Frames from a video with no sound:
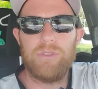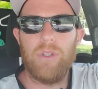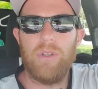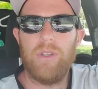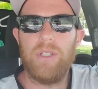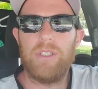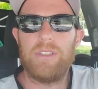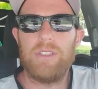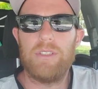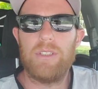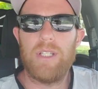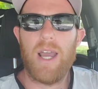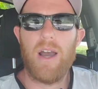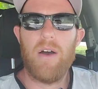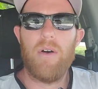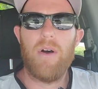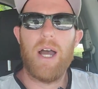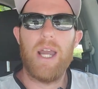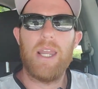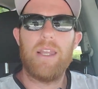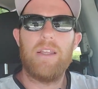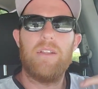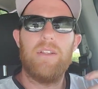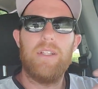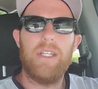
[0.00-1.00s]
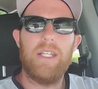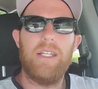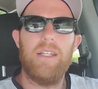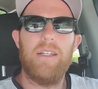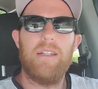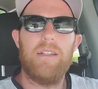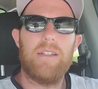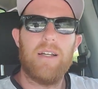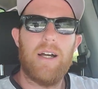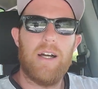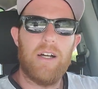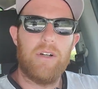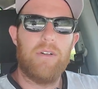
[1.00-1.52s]
so this is how I clean
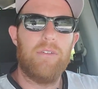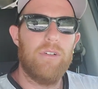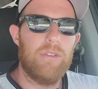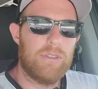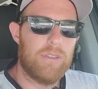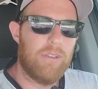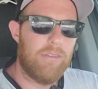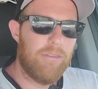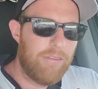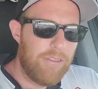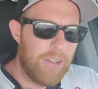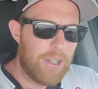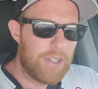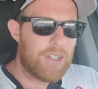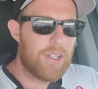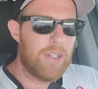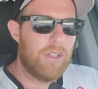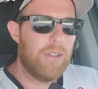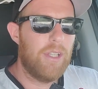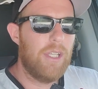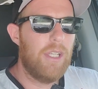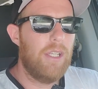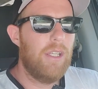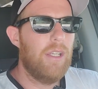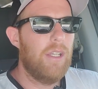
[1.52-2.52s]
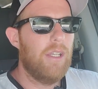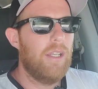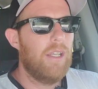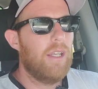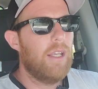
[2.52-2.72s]
tile roofs efficiently